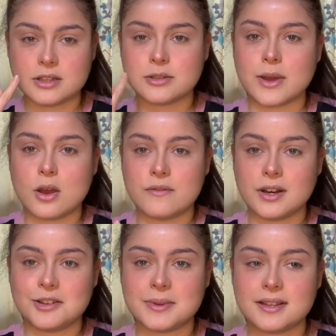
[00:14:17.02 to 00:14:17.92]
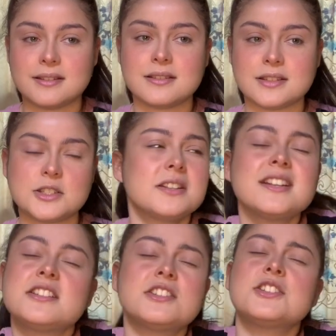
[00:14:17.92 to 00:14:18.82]
sweat off a little bit. So
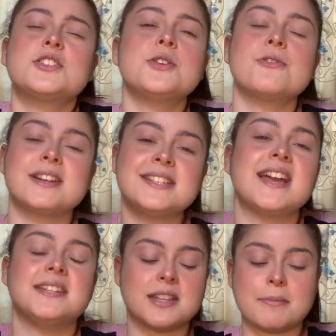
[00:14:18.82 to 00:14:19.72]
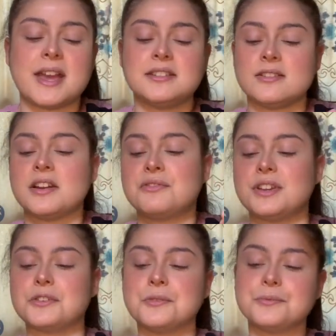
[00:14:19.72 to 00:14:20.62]
yeah, just the sooner I set it, the better I
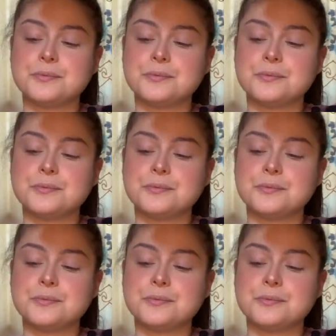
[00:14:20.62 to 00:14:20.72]
feel.